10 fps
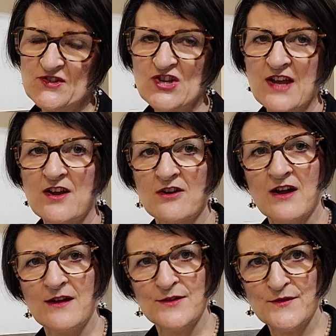Check our
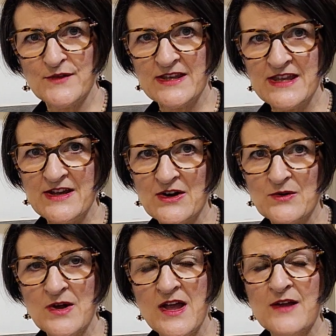other
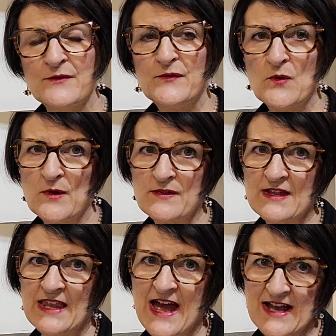video for the
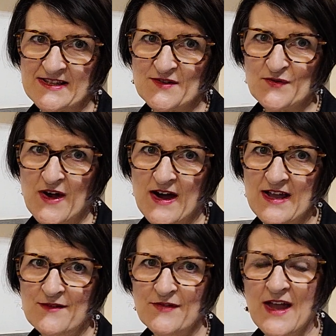last 5